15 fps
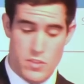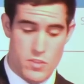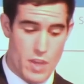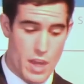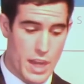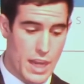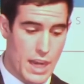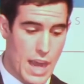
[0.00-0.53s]

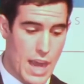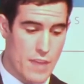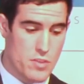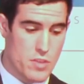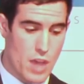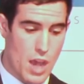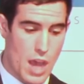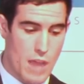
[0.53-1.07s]
concerning,
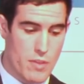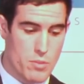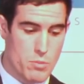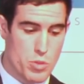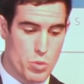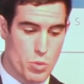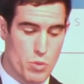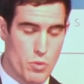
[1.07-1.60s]
as I'm
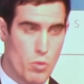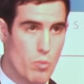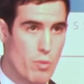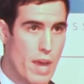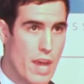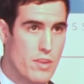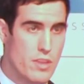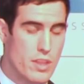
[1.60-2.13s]
sure you've all
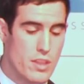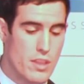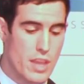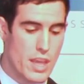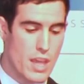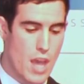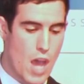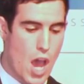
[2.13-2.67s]
read in
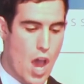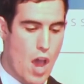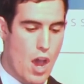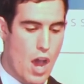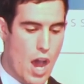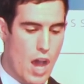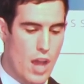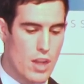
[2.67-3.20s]
the
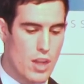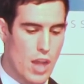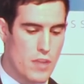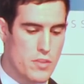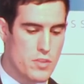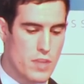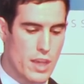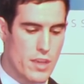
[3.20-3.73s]

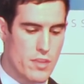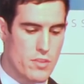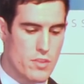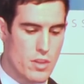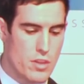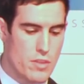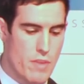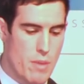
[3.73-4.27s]

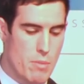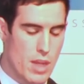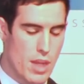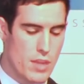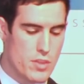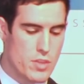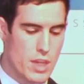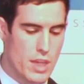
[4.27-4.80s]
November
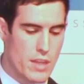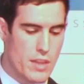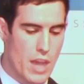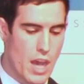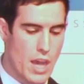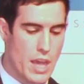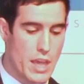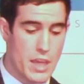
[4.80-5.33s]
last year, the
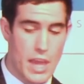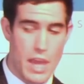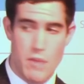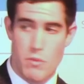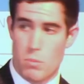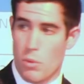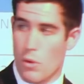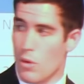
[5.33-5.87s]

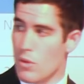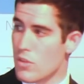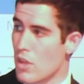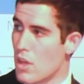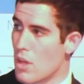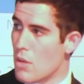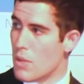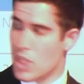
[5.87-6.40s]
IAEA report,
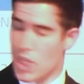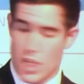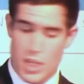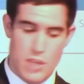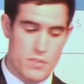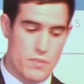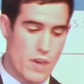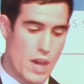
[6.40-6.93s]
which
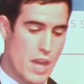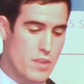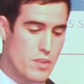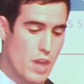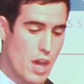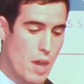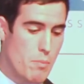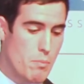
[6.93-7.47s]
identified
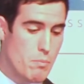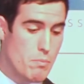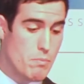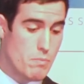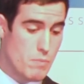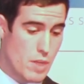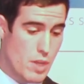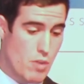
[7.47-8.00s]

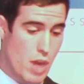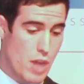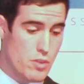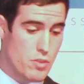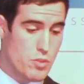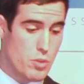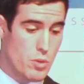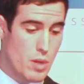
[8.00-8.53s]

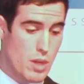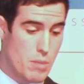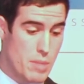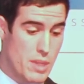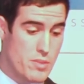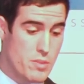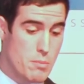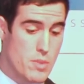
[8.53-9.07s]
Iran's nuclear
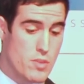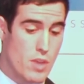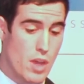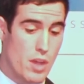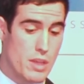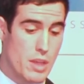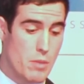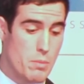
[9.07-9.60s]
ballistic
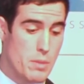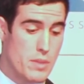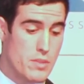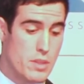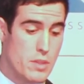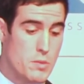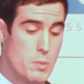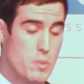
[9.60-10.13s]
missile
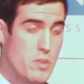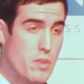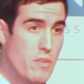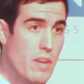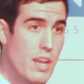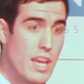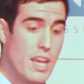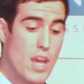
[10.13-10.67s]
capability,
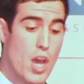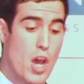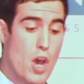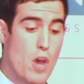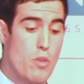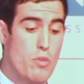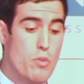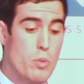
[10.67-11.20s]
specifically
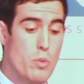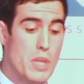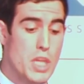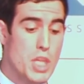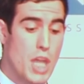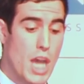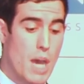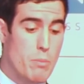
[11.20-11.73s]
through the
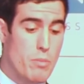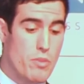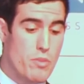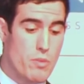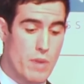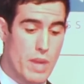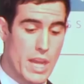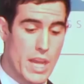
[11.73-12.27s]
Shahab
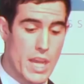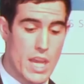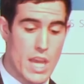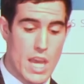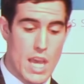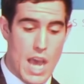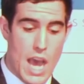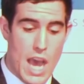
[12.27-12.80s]
3,
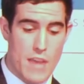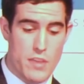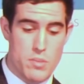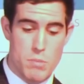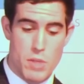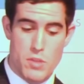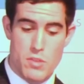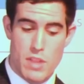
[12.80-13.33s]
as the
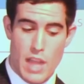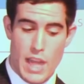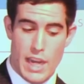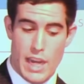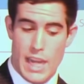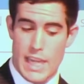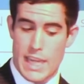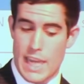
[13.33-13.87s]
most
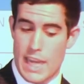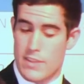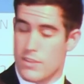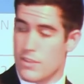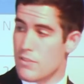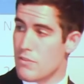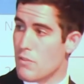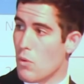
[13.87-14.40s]
likely
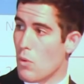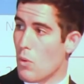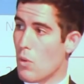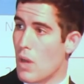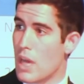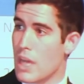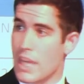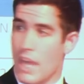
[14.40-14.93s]
candidate for
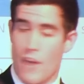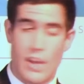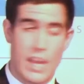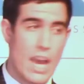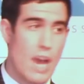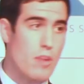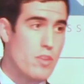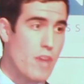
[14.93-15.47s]

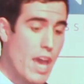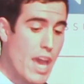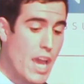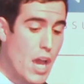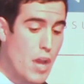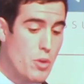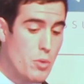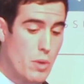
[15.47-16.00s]
carrying out
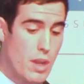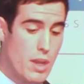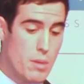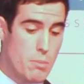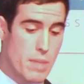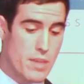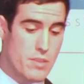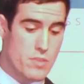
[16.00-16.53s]
a
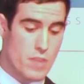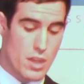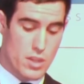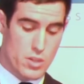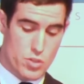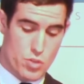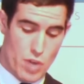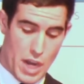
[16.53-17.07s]
nuclear-based
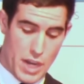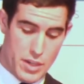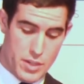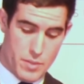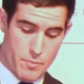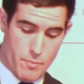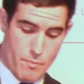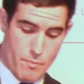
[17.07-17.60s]
strike.